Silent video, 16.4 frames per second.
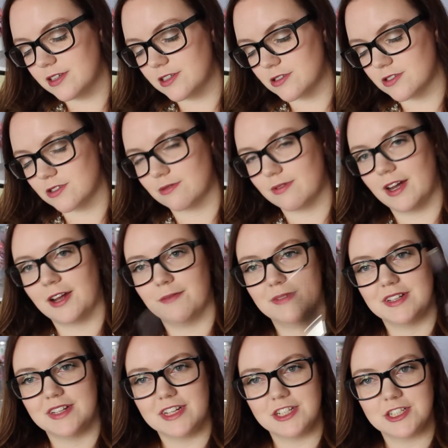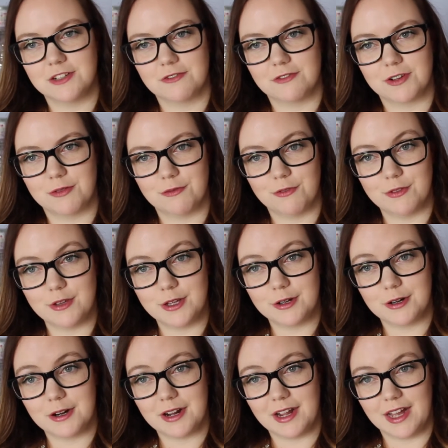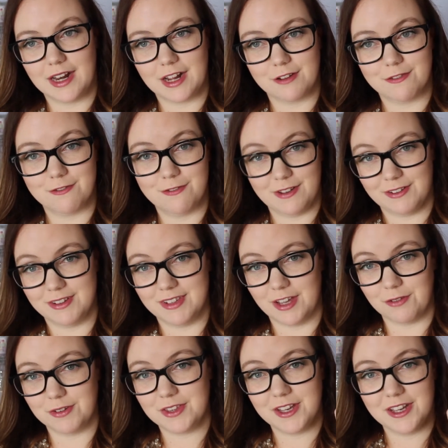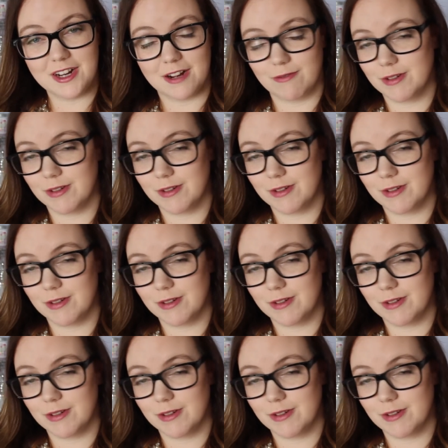This was a recommendation from Fleur and I fell in love with it.